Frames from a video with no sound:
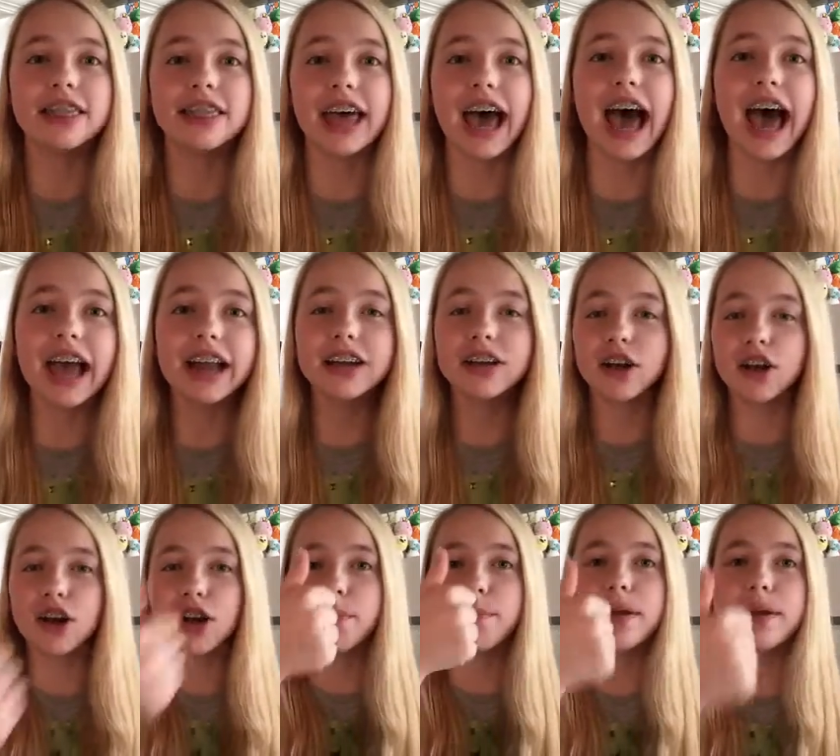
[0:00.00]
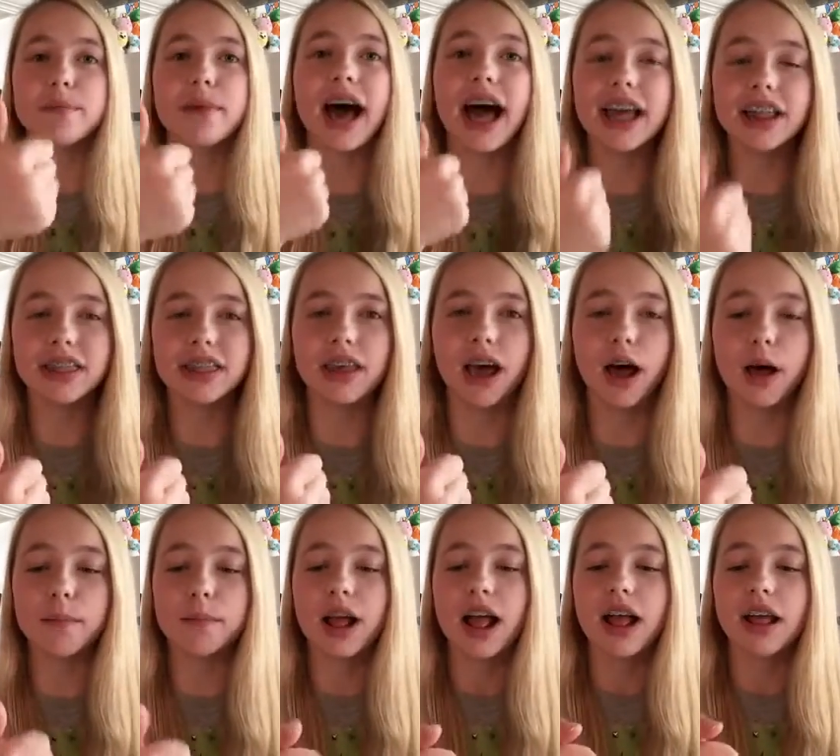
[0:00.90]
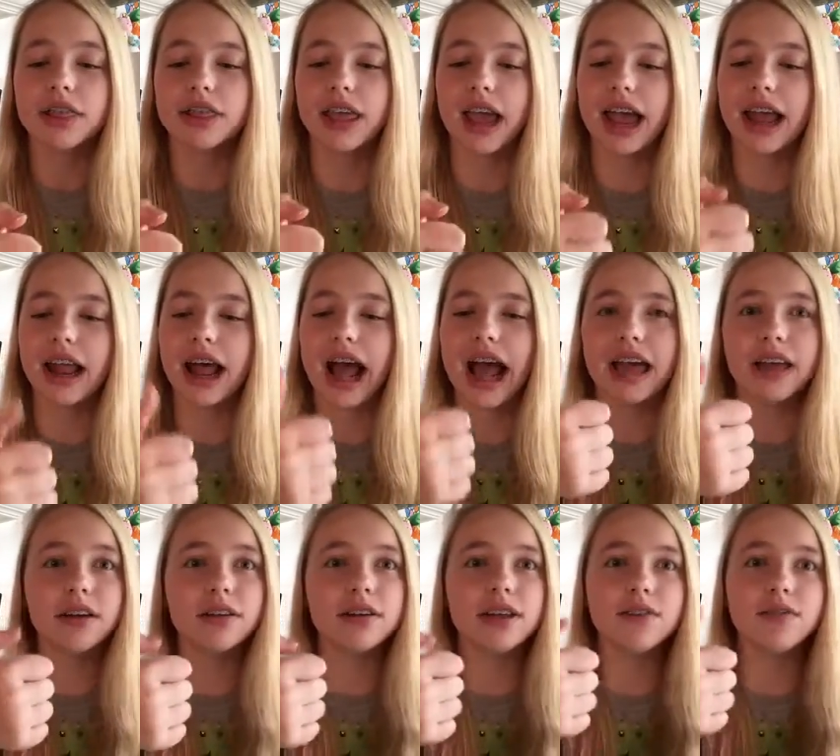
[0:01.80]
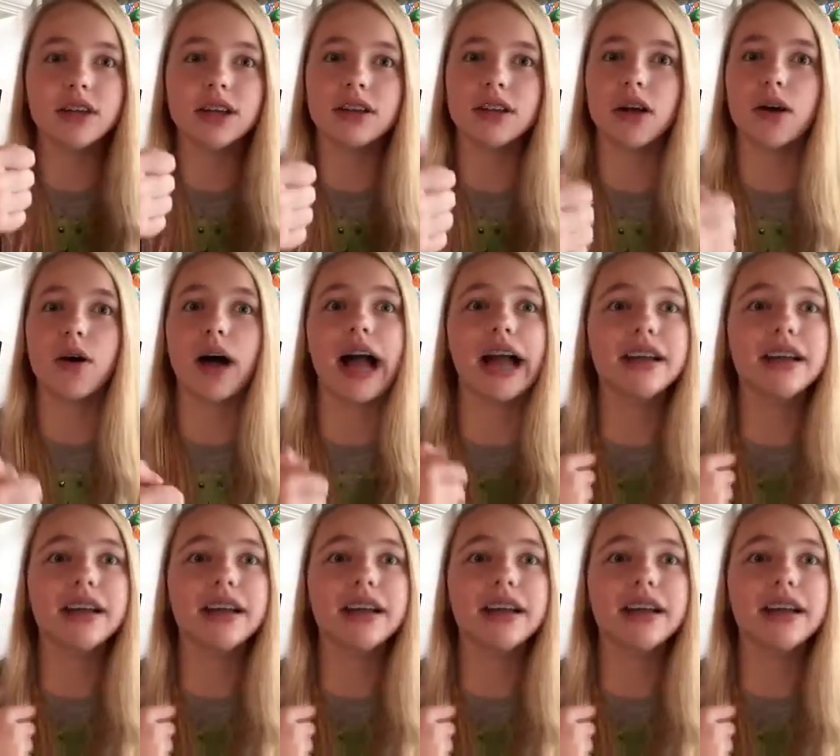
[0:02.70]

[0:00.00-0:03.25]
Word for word: that could have been my thumb that I don't even know.